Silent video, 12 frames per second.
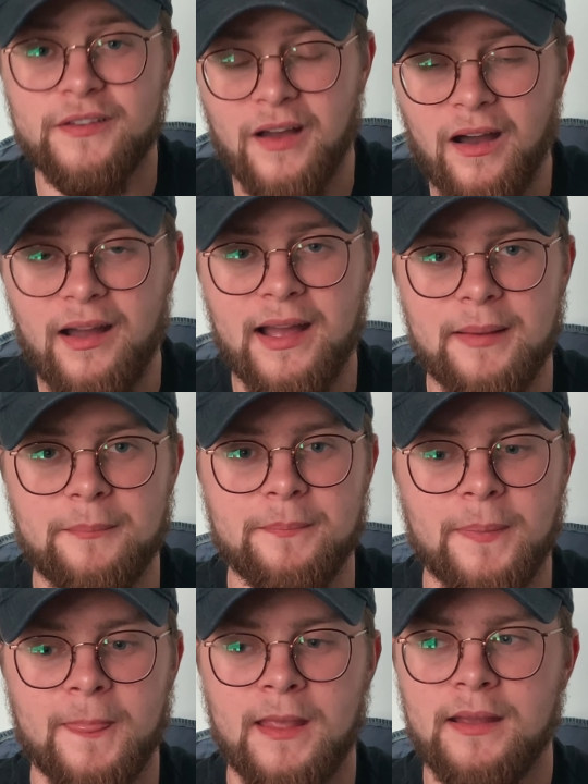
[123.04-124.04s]
time,
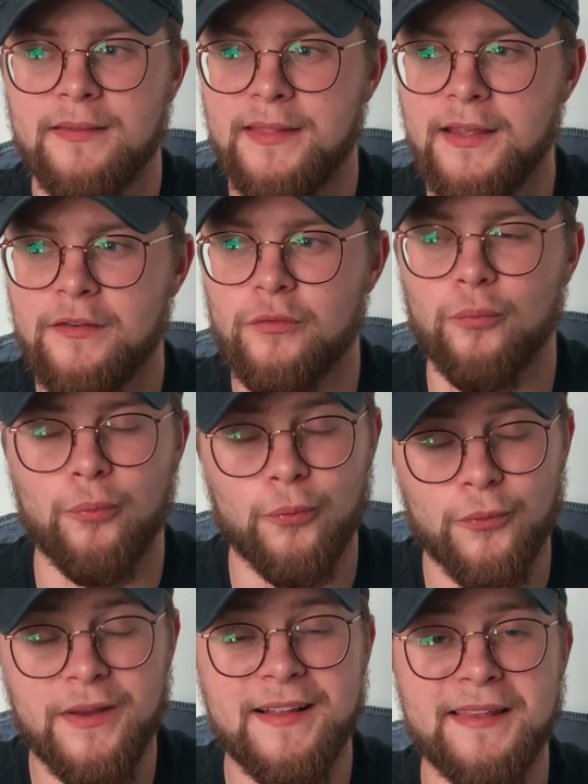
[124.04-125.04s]
this
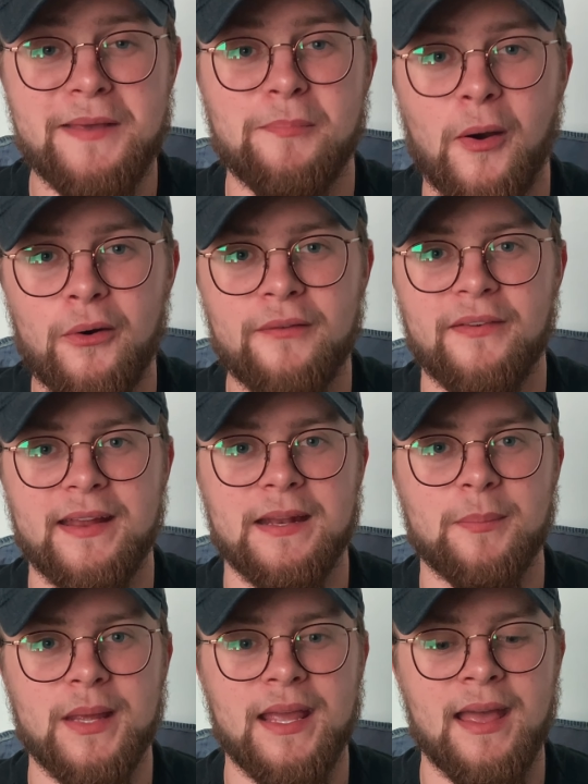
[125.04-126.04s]
really
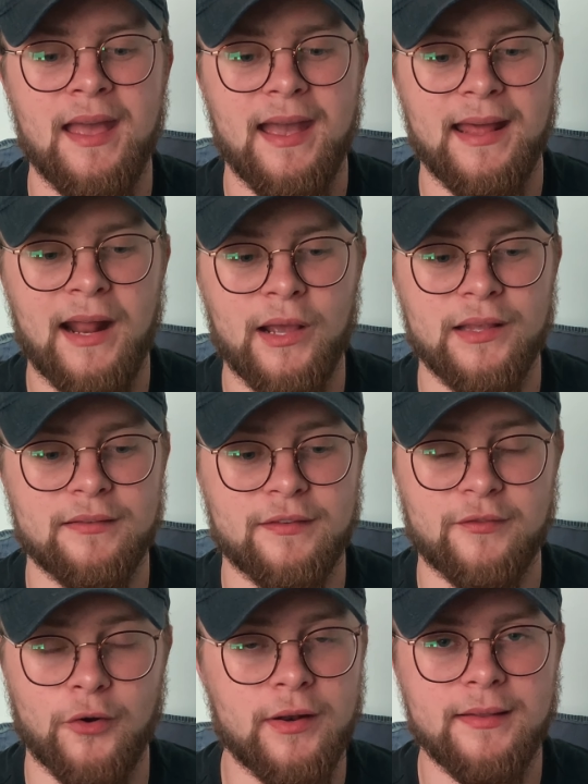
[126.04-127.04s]
motivated me, and I
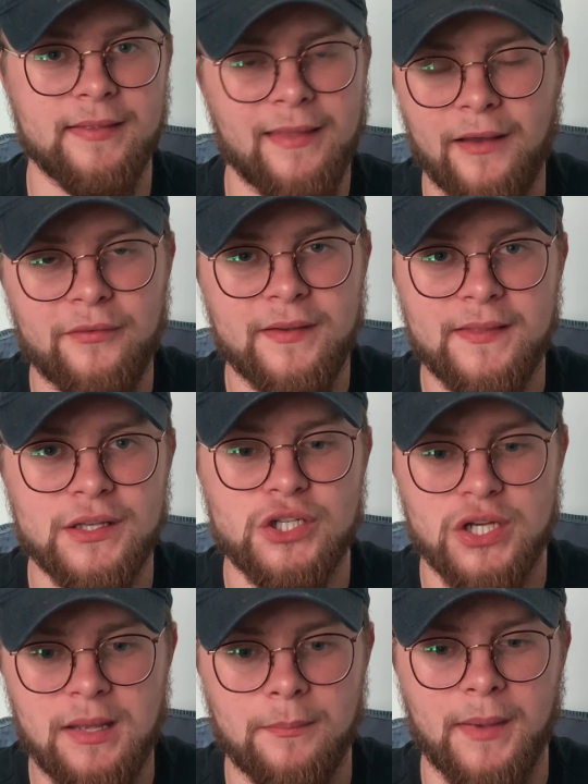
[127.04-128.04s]
started loving the
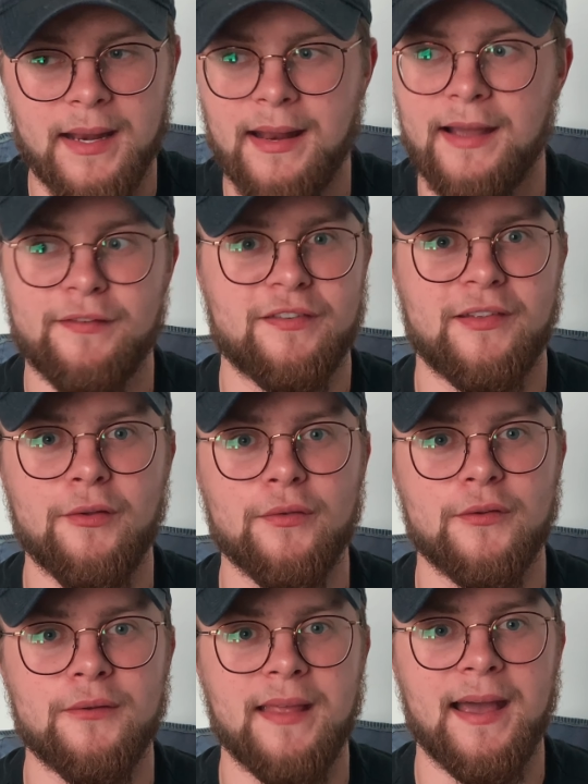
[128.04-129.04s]
gym, and I still
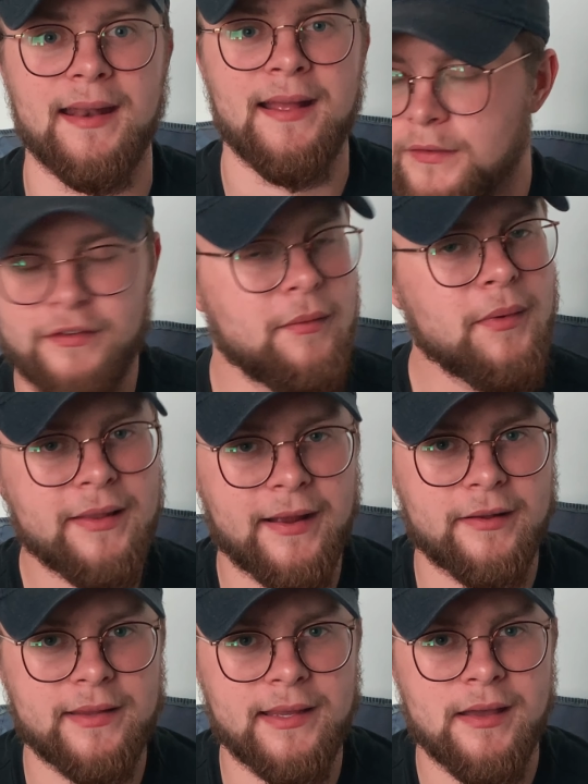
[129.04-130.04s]
do that.
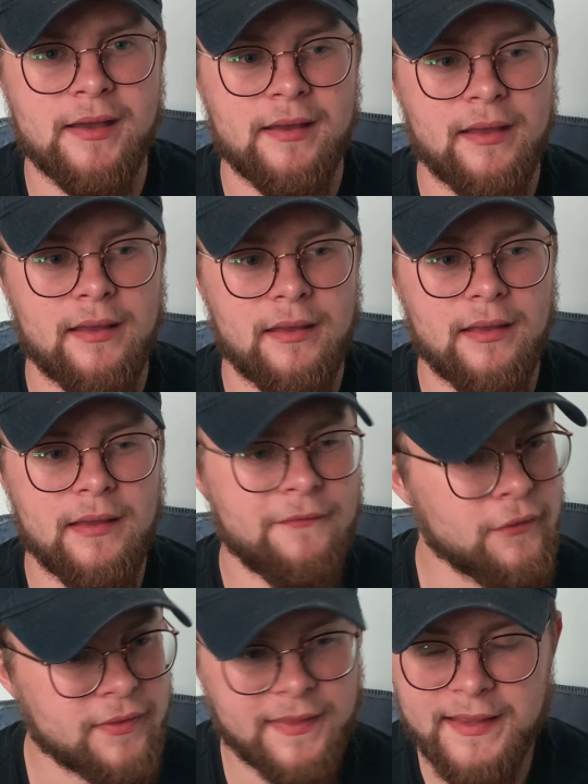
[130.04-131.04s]
Similarly, if
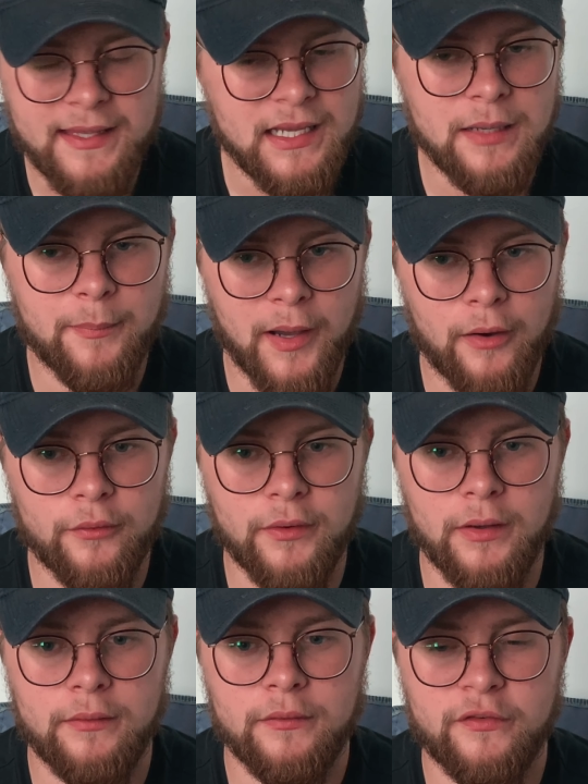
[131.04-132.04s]
you're thinking about
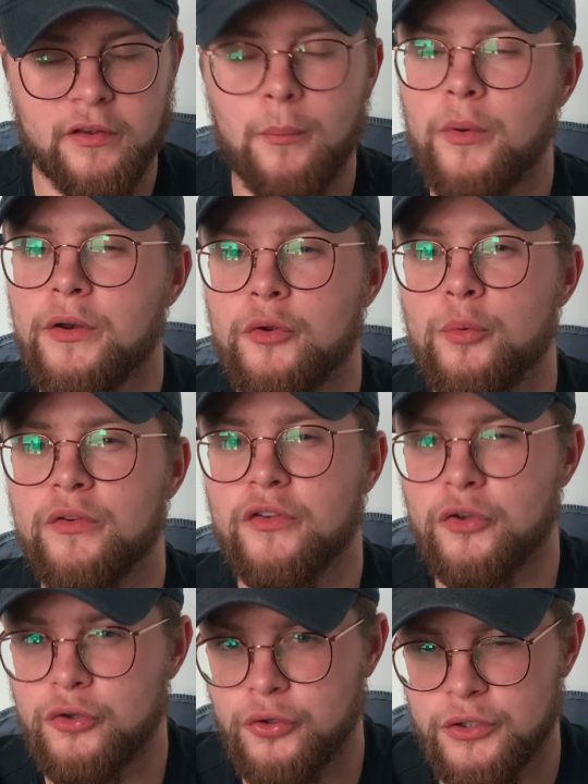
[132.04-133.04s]
someone who is a
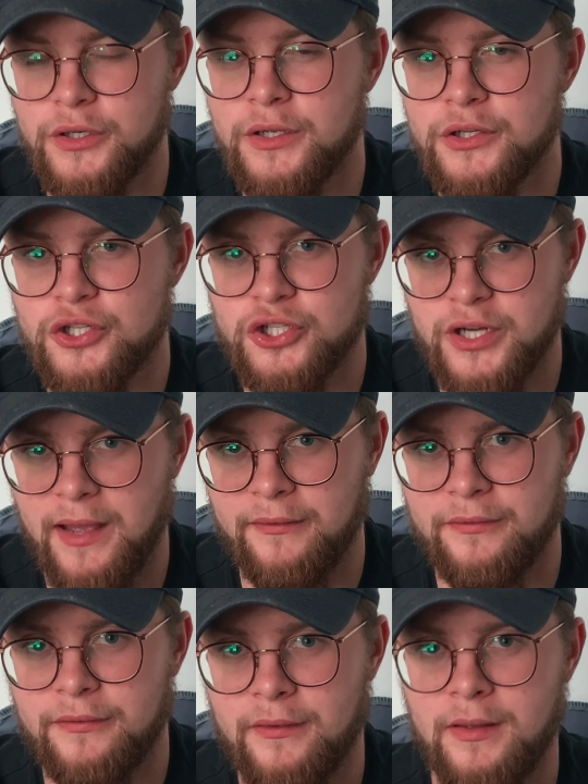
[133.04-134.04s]
good
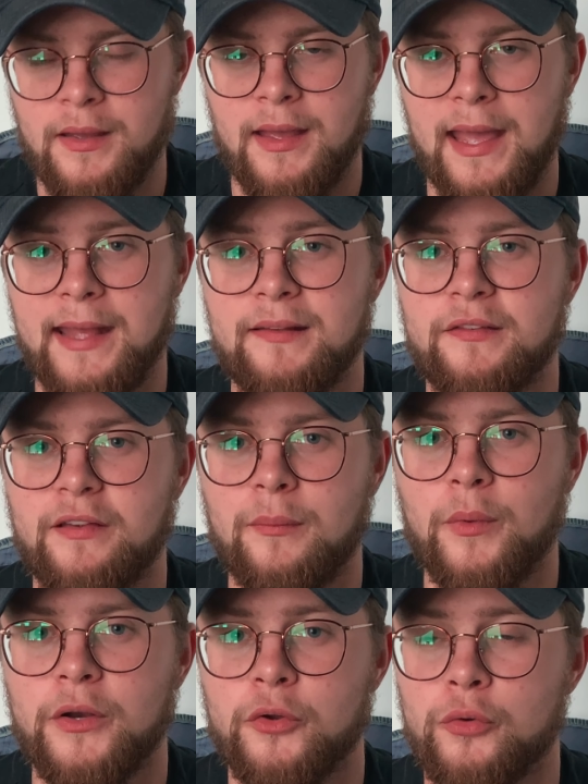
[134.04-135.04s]
chef and
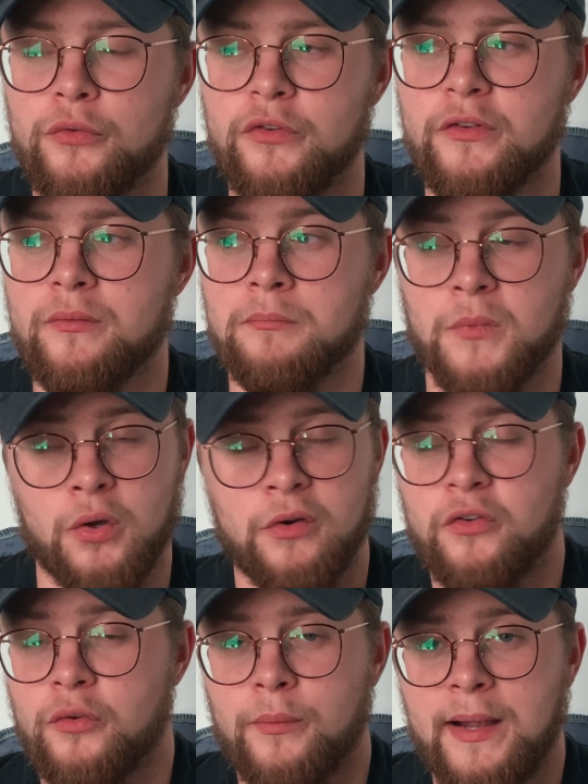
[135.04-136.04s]
someone who just
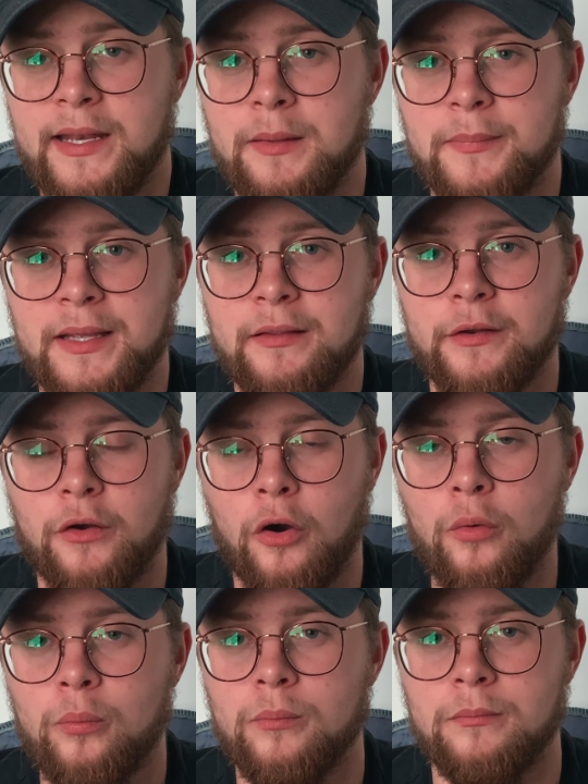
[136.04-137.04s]
cooks a random meal at
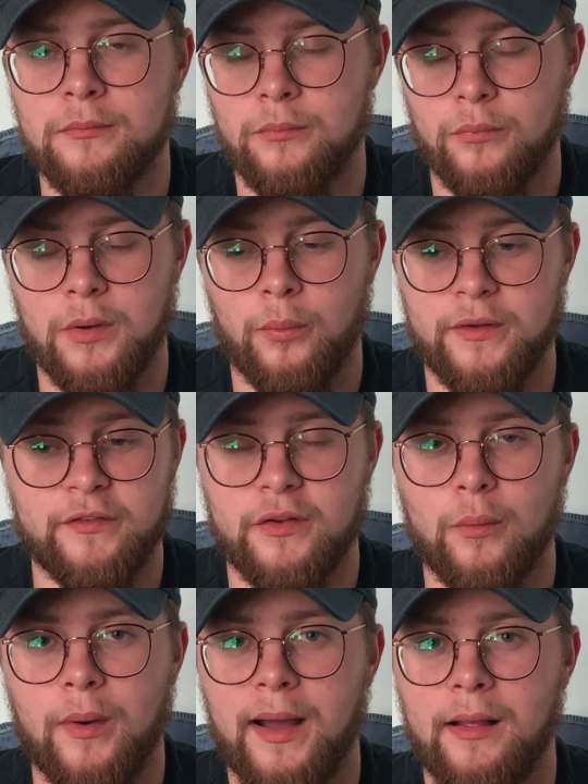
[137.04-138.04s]
home once in
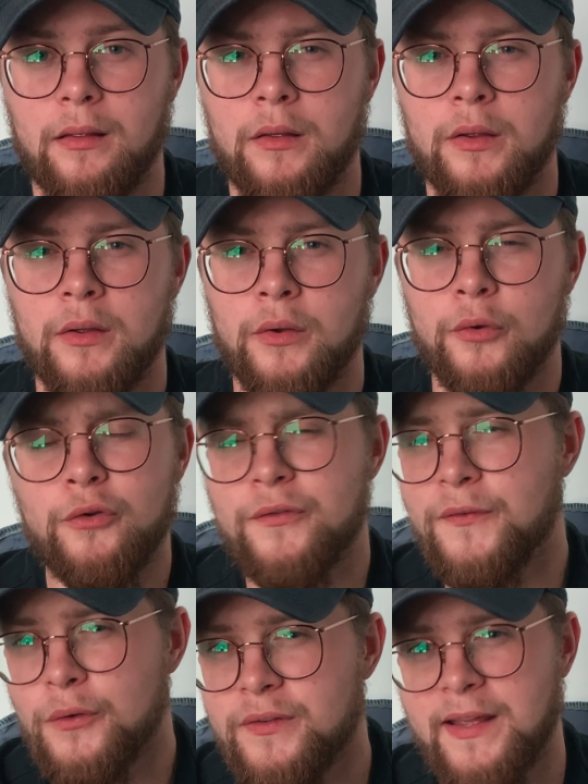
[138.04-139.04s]
a while, whose
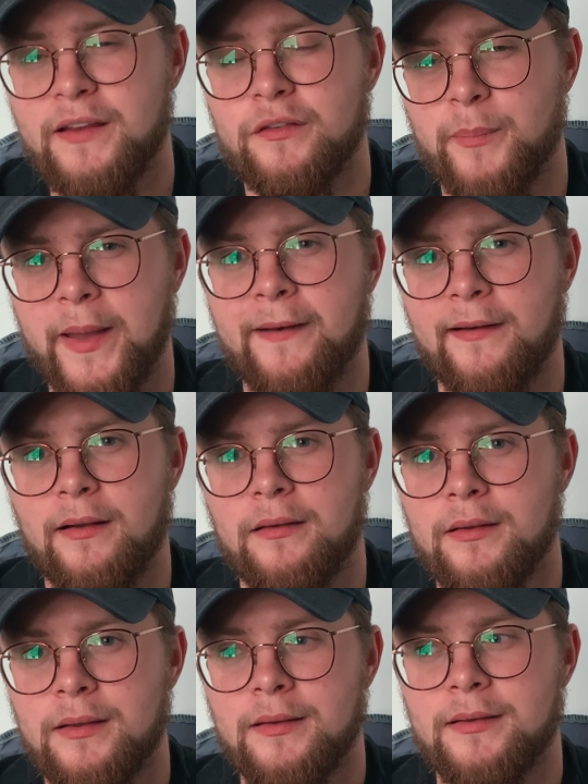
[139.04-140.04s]
food tastes better?
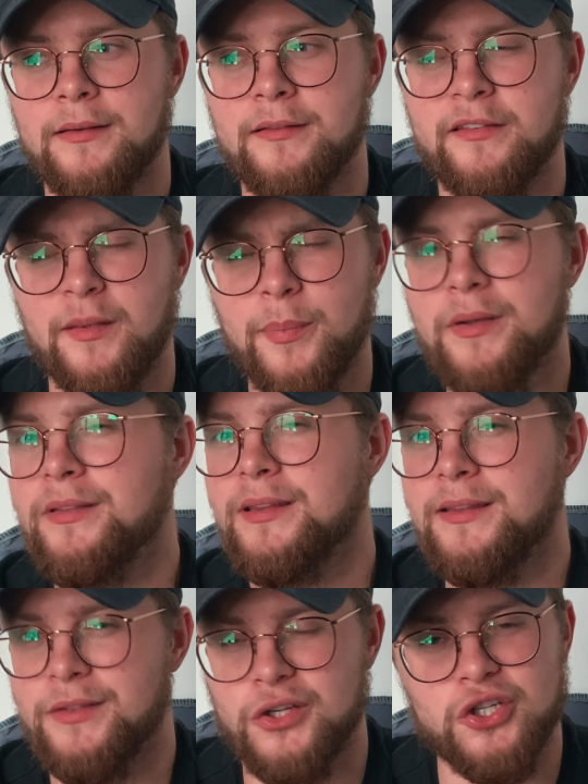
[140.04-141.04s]

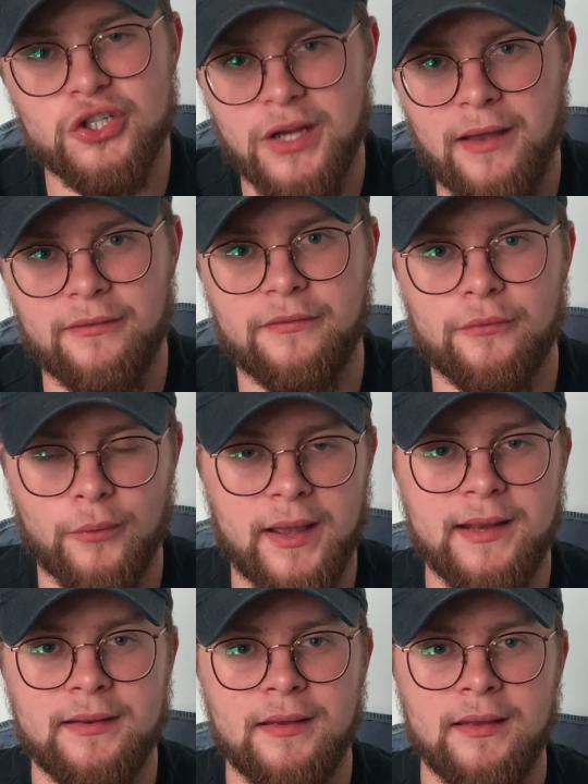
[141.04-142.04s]
Typically the chef,
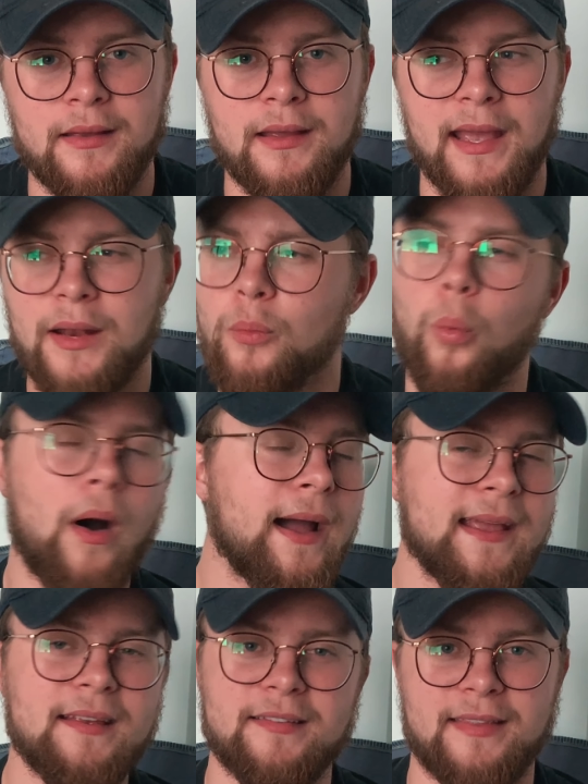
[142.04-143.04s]
right? And why
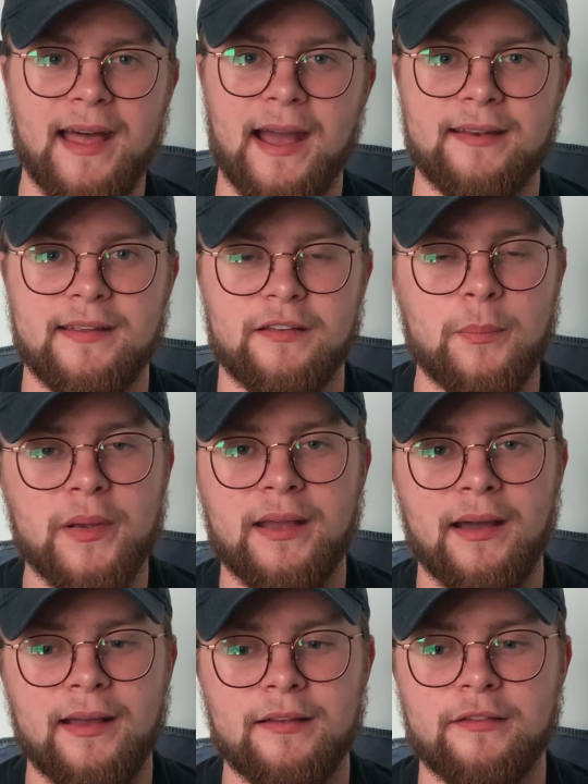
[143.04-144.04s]
is that? Is it
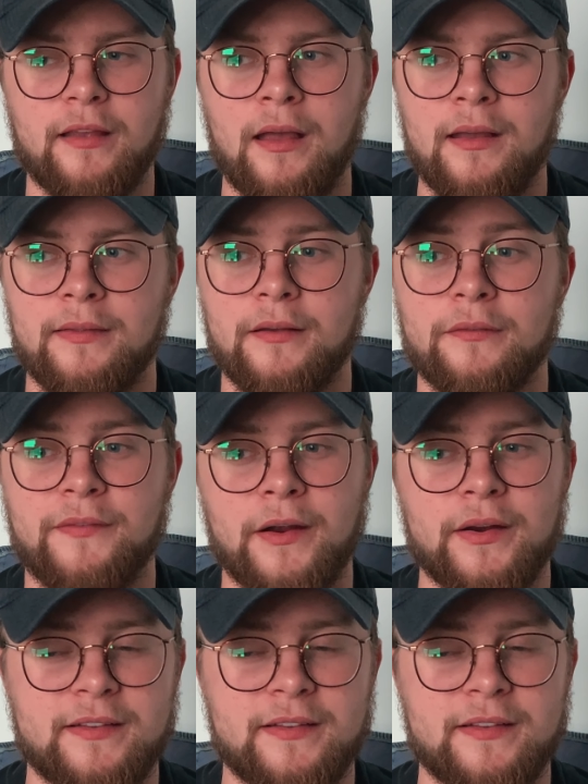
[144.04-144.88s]
because they're very